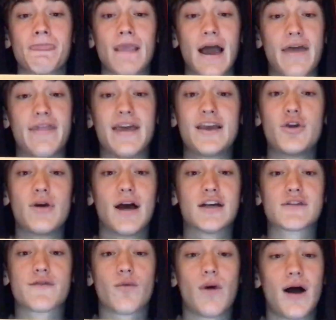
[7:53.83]
I thank you
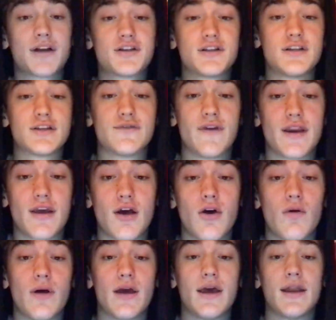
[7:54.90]
guys for watching this
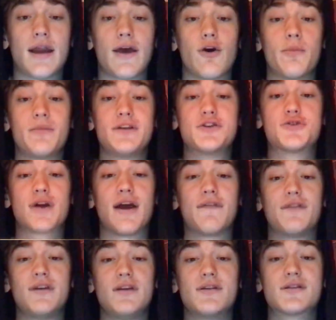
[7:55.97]
video, and I hope these
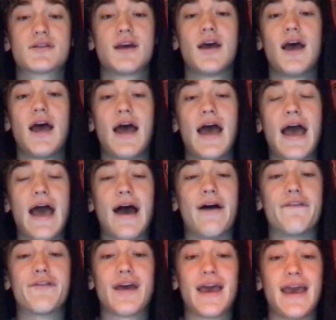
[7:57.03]
draftees
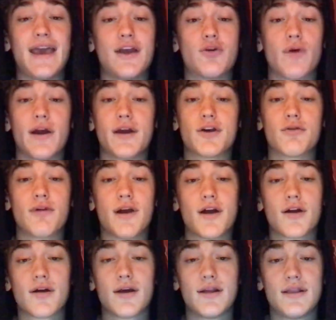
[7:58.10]
have a great
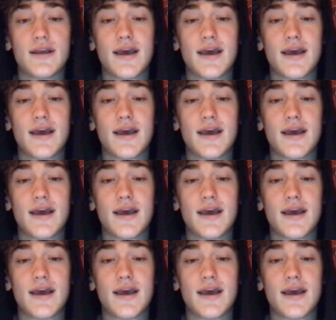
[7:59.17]
career in the